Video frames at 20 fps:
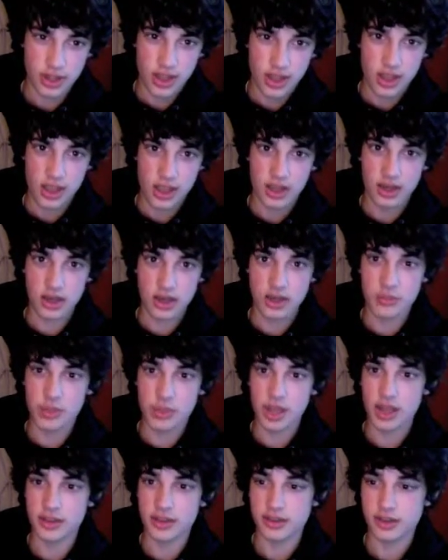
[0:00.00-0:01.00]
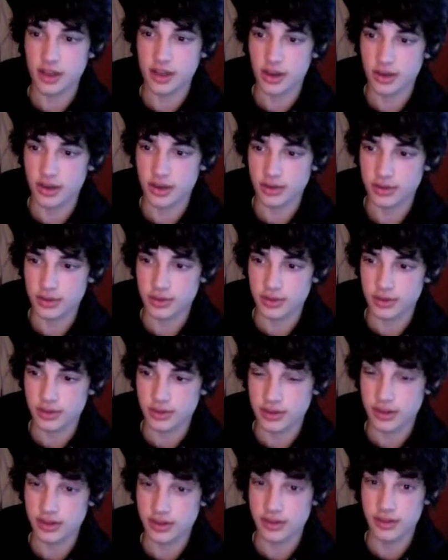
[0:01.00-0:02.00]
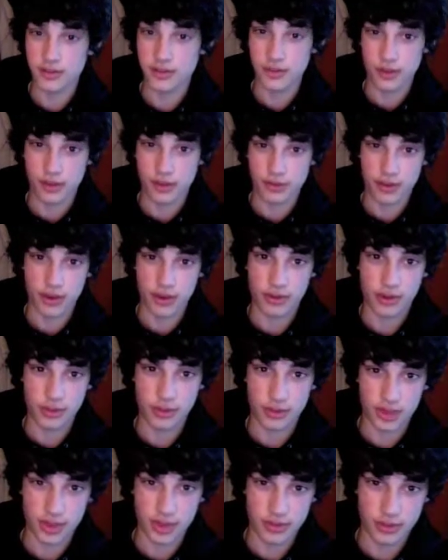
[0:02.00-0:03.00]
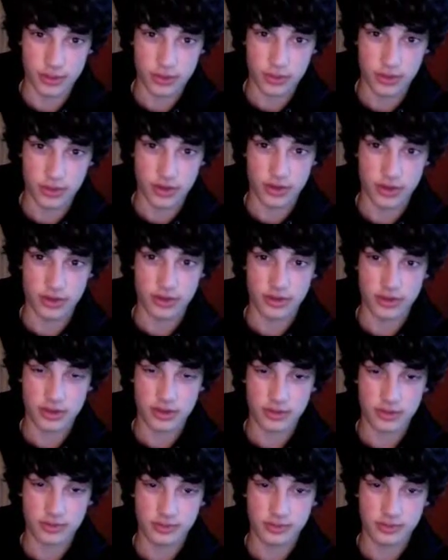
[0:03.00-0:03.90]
and he passed out after the 65th round, I believe it was.